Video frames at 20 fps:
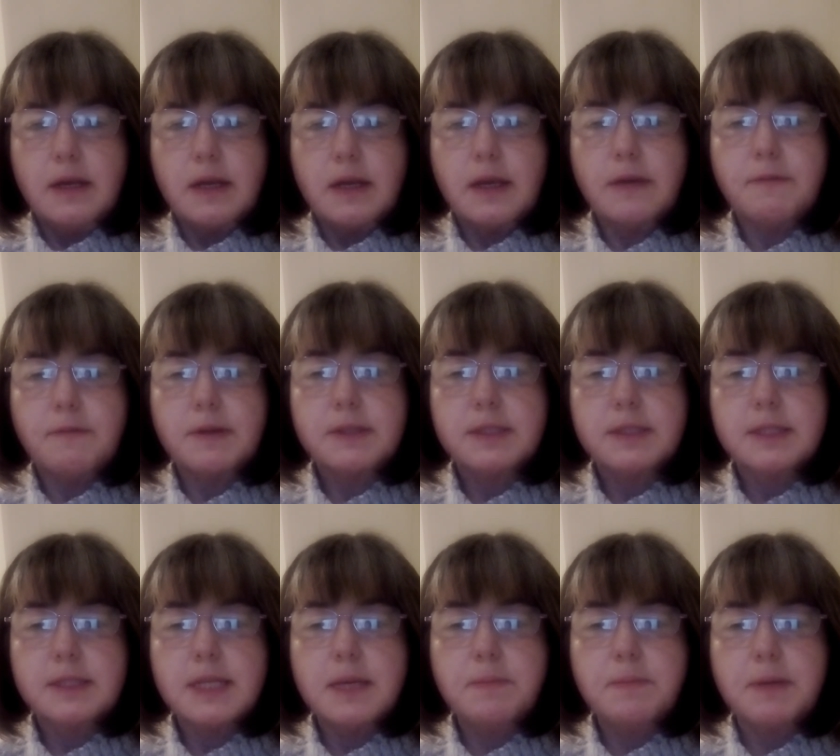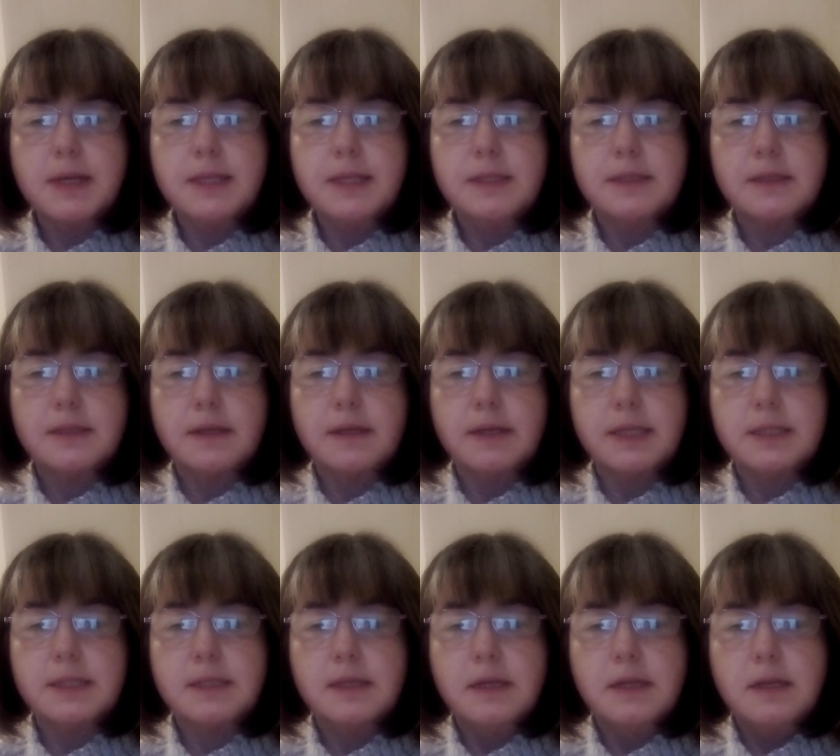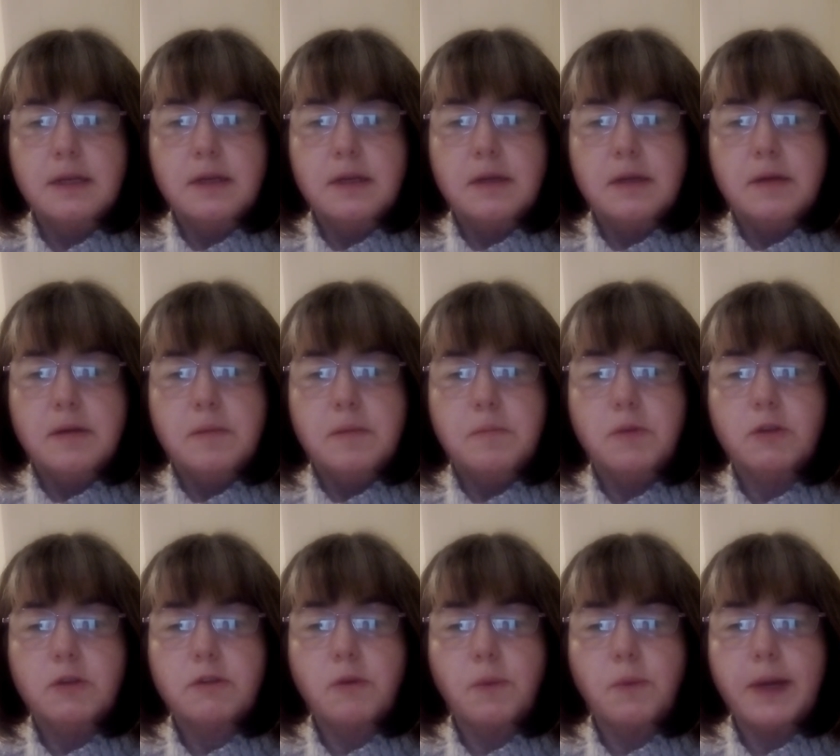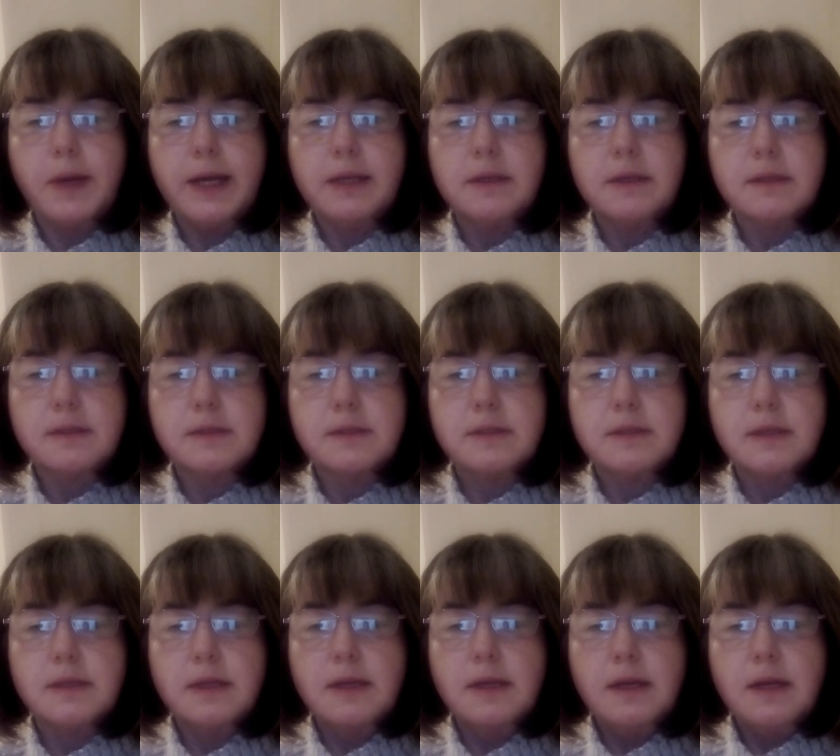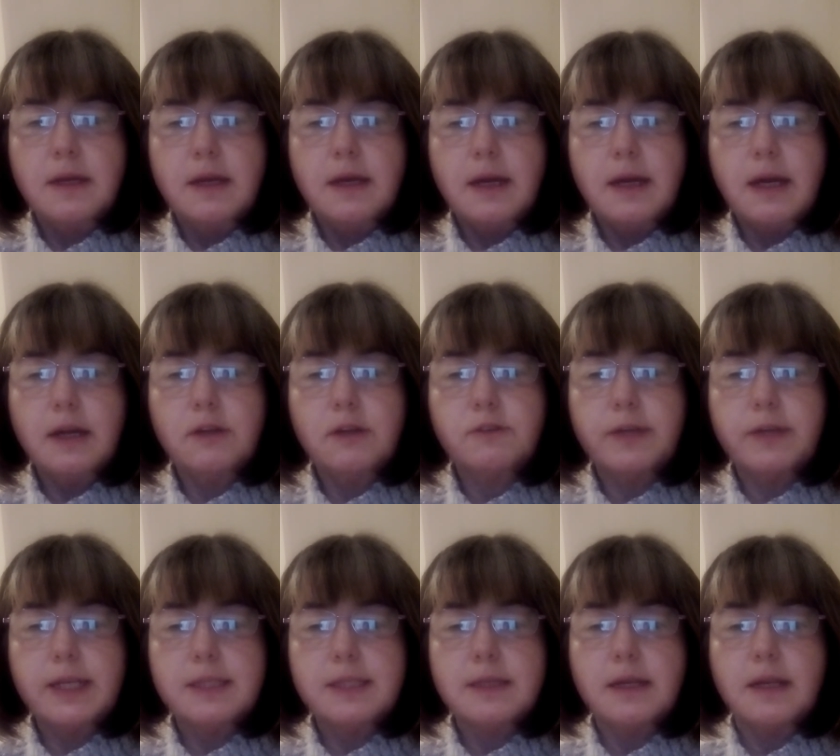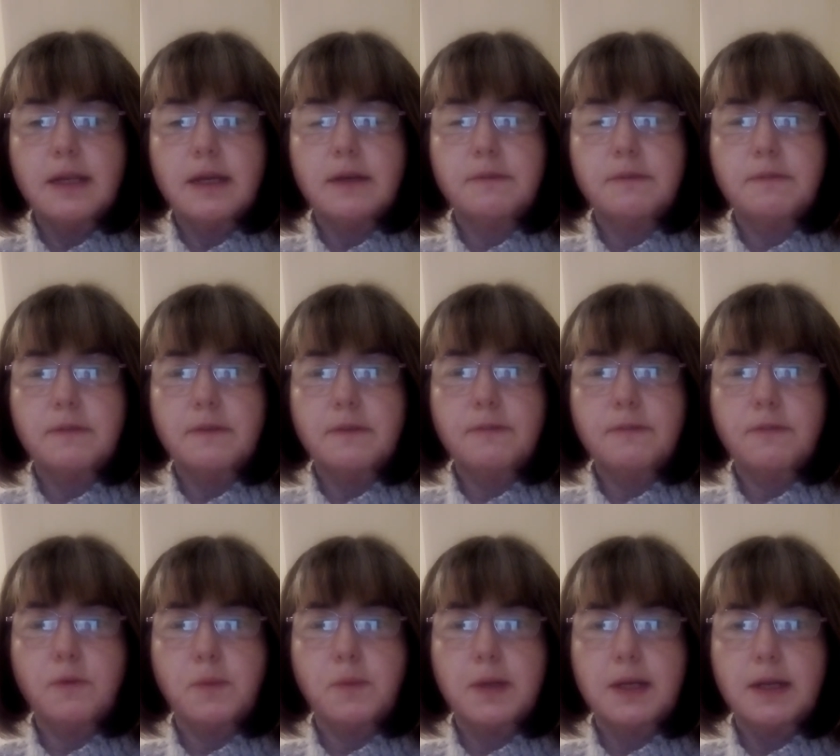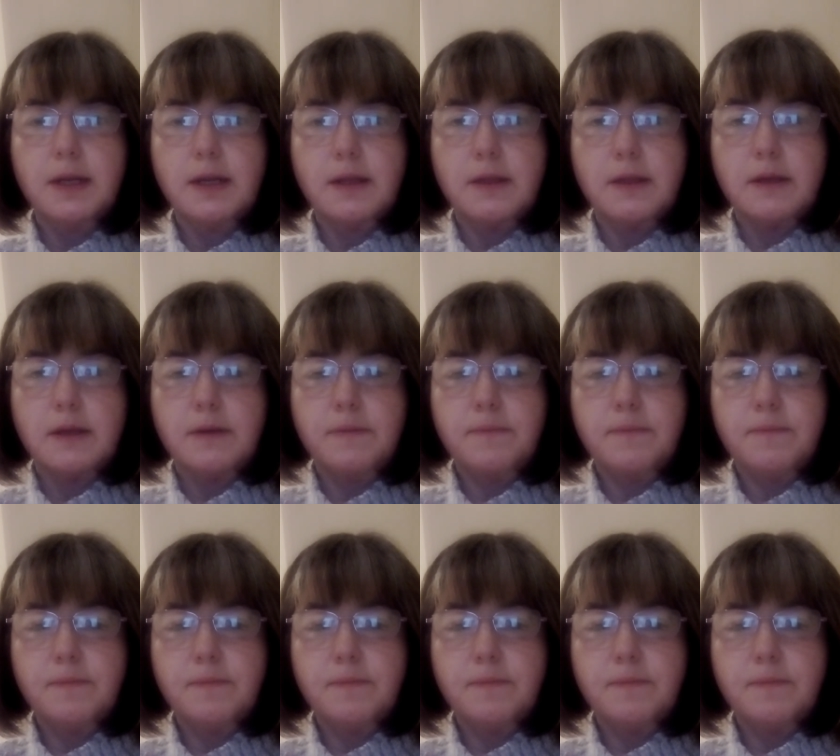Give us deeper insight, more awareness and greater love for one another.